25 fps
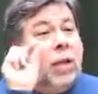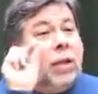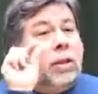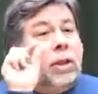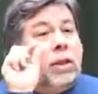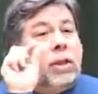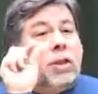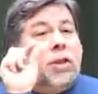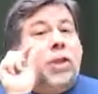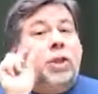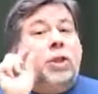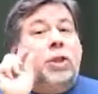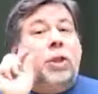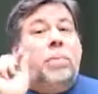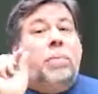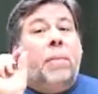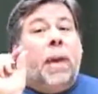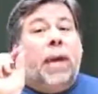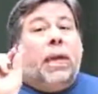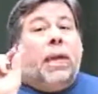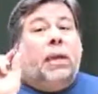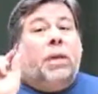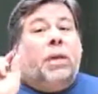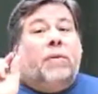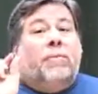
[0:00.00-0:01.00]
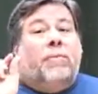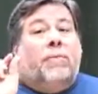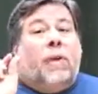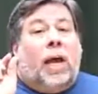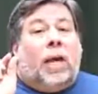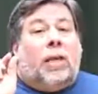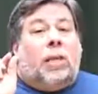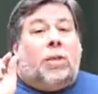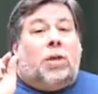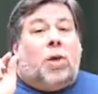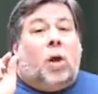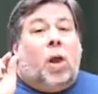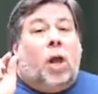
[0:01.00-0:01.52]
decision making
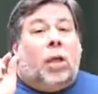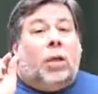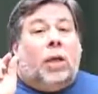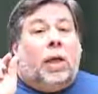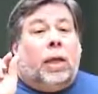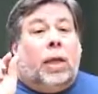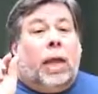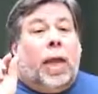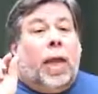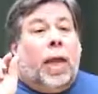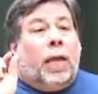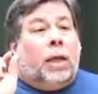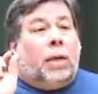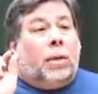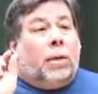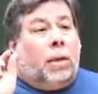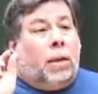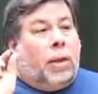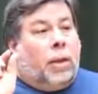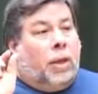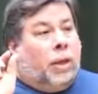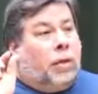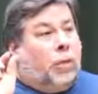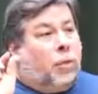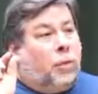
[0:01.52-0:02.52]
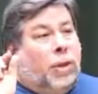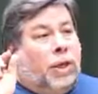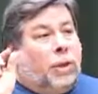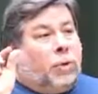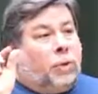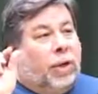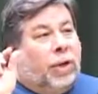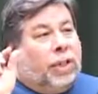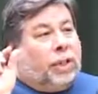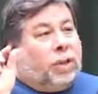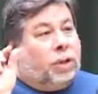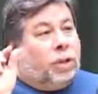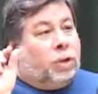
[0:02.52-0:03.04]
device called a gate, three
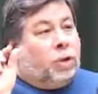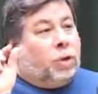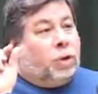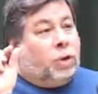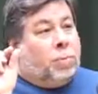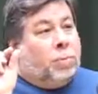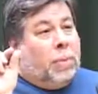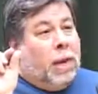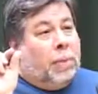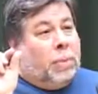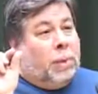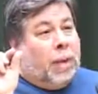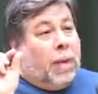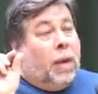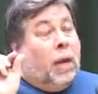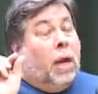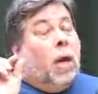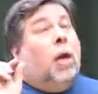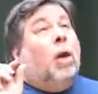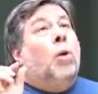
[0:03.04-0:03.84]
transistors maybe,